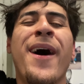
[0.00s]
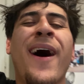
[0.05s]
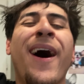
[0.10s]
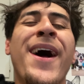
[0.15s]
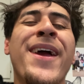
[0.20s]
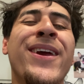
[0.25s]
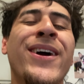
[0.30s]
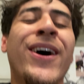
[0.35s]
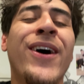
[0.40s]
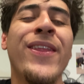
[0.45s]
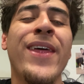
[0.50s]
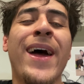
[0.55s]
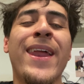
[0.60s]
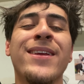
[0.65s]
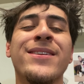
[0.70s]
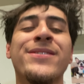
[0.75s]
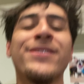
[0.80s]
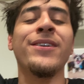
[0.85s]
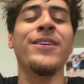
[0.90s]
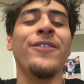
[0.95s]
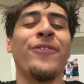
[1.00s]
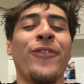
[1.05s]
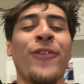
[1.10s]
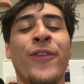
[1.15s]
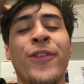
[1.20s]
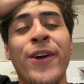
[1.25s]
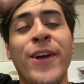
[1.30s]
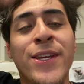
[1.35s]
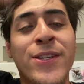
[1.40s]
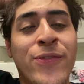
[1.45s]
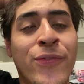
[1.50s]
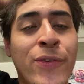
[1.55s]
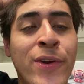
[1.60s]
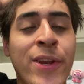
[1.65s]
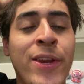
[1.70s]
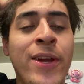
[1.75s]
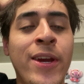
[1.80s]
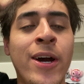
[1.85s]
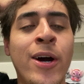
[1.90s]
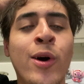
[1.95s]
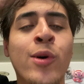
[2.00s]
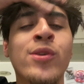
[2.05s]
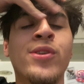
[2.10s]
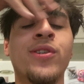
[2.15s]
Alright, y'all, that is it for this video.